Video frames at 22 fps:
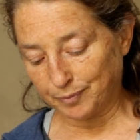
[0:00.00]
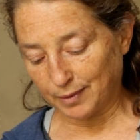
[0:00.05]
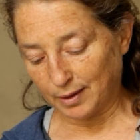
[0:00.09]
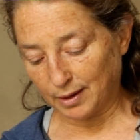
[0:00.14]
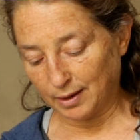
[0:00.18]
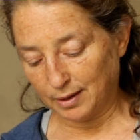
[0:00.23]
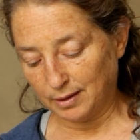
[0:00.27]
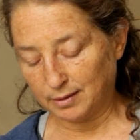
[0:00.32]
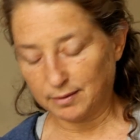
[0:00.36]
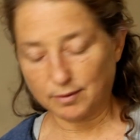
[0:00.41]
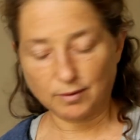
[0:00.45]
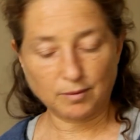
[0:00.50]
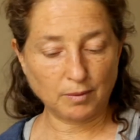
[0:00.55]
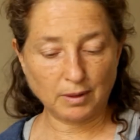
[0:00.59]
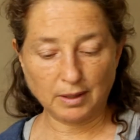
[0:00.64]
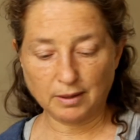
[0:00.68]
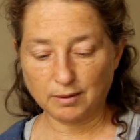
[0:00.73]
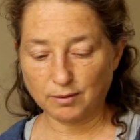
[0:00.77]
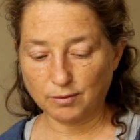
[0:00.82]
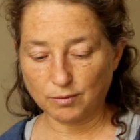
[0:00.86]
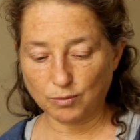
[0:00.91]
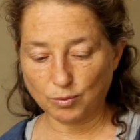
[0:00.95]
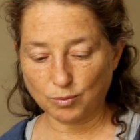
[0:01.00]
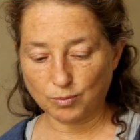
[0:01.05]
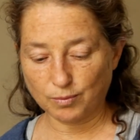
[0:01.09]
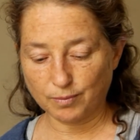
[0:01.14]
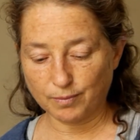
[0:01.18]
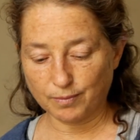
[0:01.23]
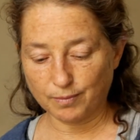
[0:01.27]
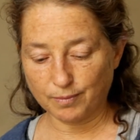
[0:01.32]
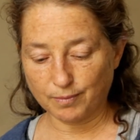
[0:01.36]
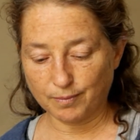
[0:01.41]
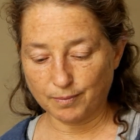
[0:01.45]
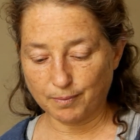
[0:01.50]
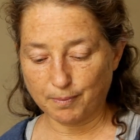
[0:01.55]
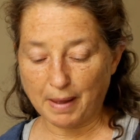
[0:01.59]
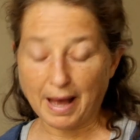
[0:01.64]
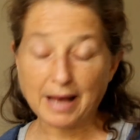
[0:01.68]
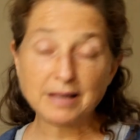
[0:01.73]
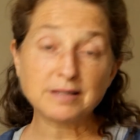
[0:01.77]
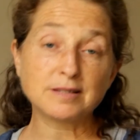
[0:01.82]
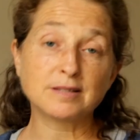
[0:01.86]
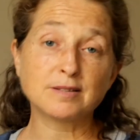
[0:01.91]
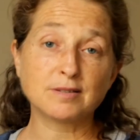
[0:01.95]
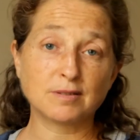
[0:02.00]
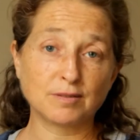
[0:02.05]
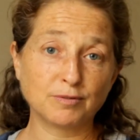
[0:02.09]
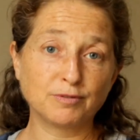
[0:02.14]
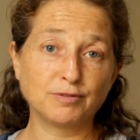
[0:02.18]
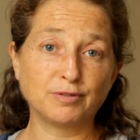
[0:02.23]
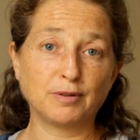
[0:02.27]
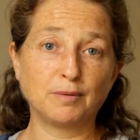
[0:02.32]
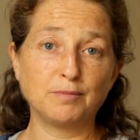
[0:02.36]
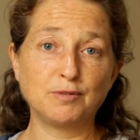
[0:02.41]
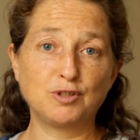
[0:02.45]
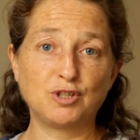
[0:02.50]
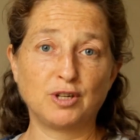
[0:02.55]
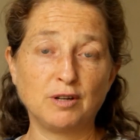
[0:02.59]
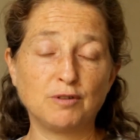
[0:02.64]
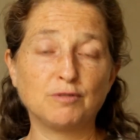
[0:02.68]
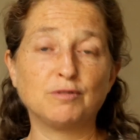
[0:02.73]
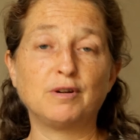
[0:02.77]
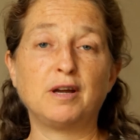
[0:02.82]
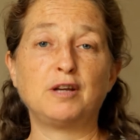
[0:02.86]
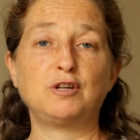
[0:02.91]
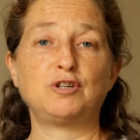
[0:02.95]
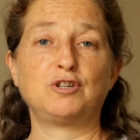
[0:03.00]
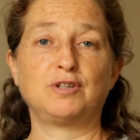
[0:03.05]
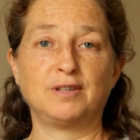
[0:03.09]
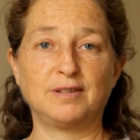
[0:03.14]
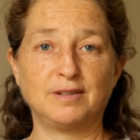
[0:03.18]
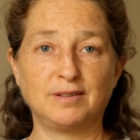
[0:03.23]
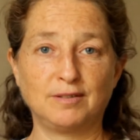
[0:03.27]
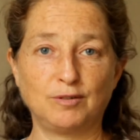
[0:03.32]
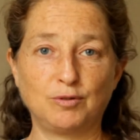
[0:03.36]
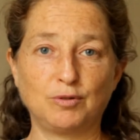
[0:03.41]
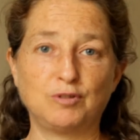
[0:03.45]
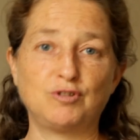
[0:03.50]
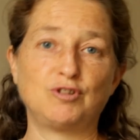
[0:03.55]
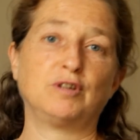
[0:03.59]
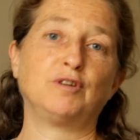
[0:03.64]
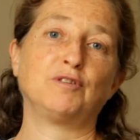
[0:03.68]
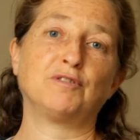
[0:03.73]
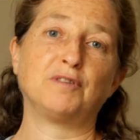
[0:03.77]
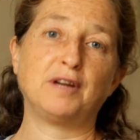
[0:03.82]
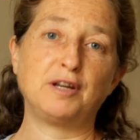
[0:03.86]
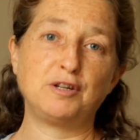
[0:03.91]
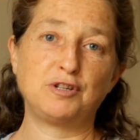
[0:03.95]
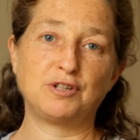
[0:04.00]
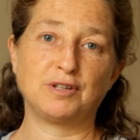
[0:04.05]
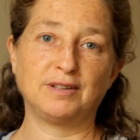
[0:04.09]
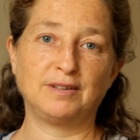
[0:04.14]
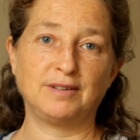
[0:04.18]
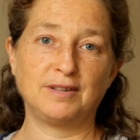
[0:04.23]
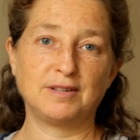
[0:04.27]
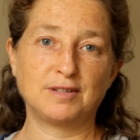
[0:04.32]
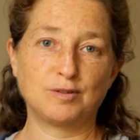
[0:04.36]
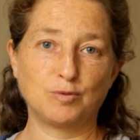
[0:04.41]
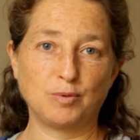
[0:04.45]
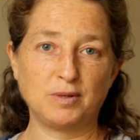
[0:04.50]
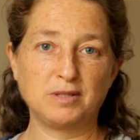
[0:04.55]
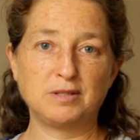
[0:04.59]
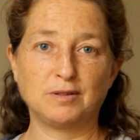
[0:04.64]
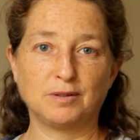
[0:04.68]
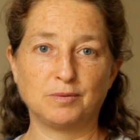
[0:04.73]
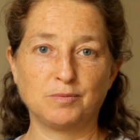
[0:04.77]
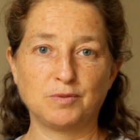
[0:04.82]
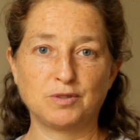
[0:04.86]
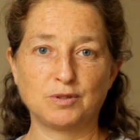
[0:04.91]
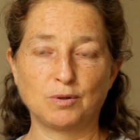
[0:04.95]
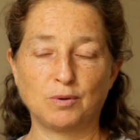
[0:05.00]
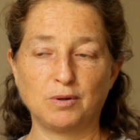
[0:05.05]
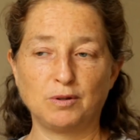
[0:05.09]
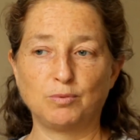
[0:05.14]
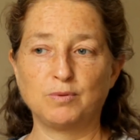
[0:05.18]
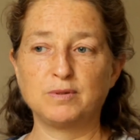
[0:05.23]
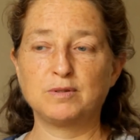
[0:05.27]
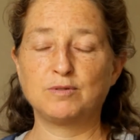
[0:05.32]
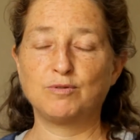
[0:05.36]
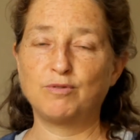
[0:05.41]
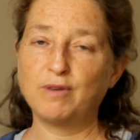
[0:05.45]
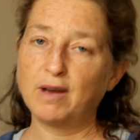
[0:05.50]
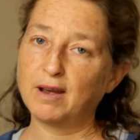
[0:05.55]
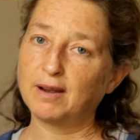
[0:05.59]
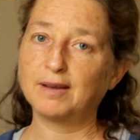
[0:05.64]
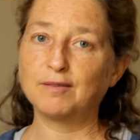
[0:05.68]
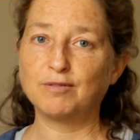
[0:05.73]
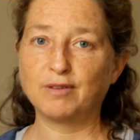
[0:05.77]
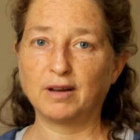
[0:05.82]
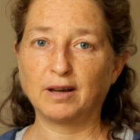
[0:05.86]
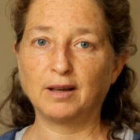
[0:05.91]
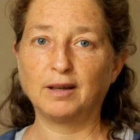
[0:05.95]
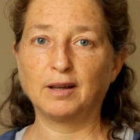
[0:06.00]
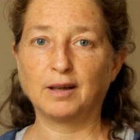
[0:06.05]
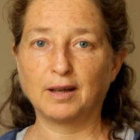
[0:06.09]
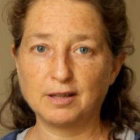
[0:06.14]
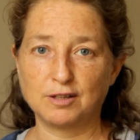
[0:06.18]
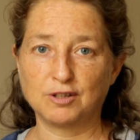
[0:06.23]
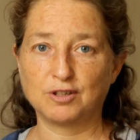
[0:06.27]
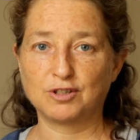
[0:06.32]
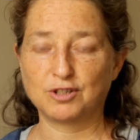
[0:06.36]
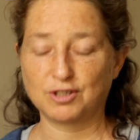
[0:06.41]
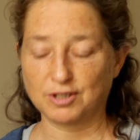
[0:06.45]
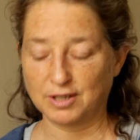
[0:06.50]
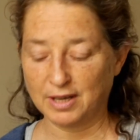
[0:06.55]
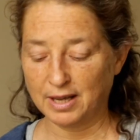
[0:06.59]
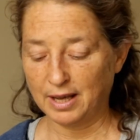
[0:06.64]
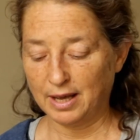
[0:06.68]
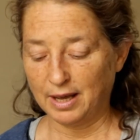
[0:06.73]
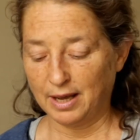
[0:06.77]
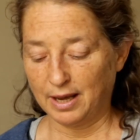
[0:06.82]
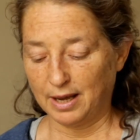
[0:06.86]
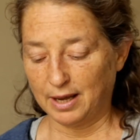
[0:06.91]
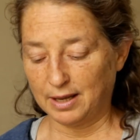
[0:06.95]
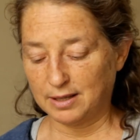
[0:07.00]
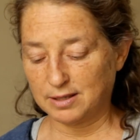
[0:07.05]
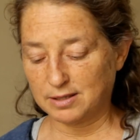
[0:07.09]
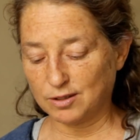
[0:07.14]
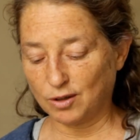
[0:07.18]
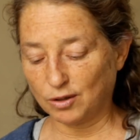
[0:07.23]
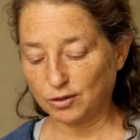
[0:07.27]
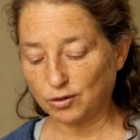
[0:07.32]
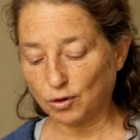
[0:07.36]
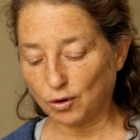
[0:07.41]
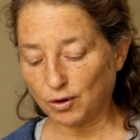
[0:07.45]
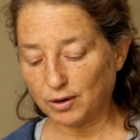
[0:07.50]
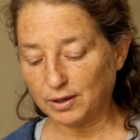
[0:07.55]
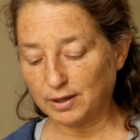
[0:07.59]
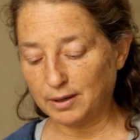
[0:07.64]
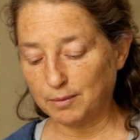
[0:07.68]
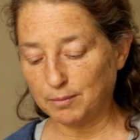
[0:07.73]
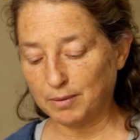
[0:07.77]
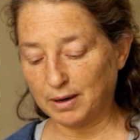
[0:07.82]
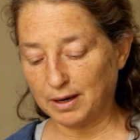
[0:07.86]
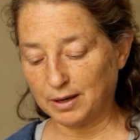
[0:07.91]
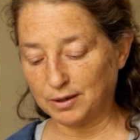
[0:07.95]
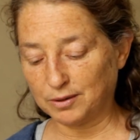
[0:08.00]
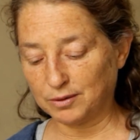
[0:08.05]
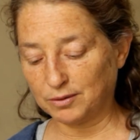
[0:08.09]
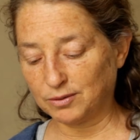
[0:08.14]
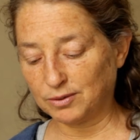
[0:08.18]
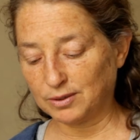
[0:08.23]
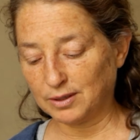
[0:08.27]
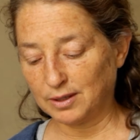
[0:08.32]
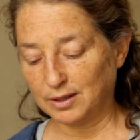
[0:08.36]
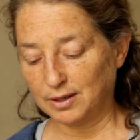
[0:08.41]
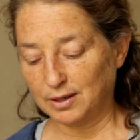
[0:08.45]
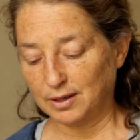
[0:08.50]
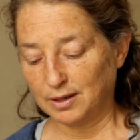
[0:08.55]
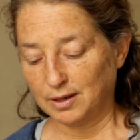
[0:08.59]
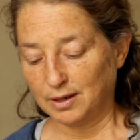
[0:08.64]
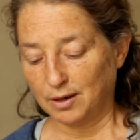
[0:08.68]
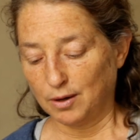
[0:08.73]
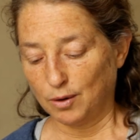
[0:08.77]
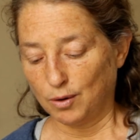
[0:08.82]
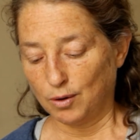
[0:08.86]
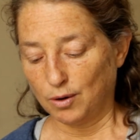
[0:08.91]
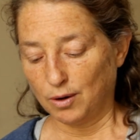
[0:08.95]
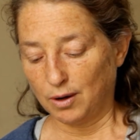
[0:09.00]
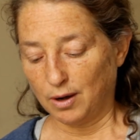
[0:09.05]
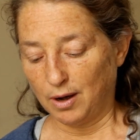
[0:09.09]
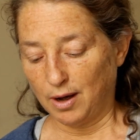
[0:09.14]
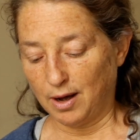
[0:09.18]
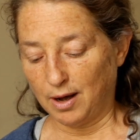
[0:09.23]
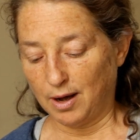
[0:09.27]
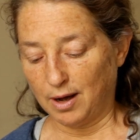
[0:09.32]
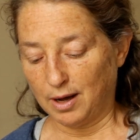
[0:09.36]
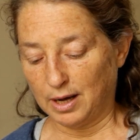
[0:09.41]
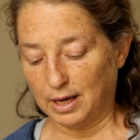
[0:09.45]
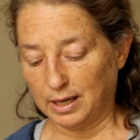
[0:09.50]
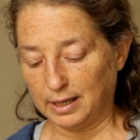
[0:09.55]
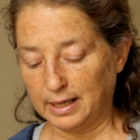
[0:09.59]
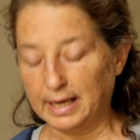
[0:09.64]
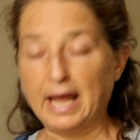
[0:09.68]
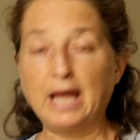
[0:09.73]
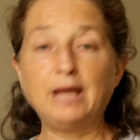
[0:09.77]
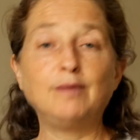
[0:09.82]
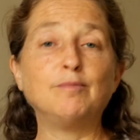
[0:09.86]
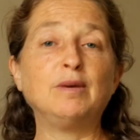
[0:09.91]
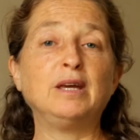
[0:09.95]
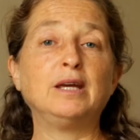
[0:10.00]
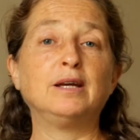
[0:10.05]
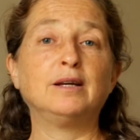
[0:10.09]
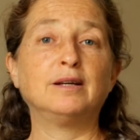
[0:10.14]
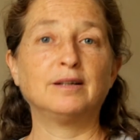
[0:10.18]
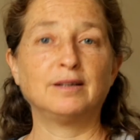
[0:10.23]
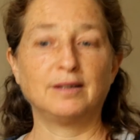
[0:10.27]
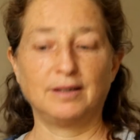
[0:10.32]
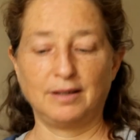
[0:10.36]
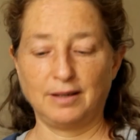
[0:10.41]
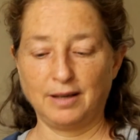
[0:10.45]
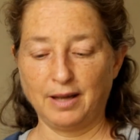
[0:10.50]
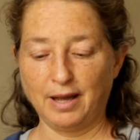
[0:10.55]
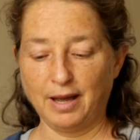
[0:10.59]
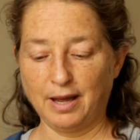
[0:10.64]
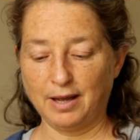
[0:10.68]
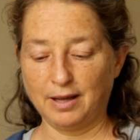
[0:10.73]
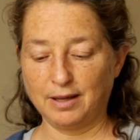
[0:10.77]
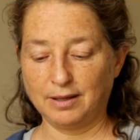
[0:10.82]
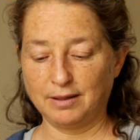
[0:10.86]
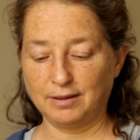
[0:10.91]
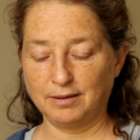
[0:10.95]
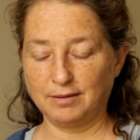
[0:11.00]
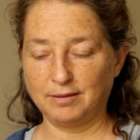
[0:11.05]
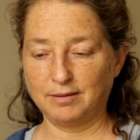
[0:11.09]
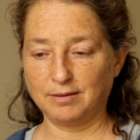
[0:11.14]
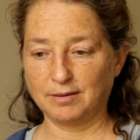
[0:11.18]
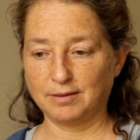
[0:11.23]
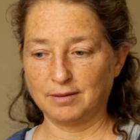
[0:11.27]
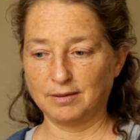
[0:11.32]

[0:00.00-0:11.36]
it passed from generation to generation, this wisdom, so it was very, very rich. It's not only about naming and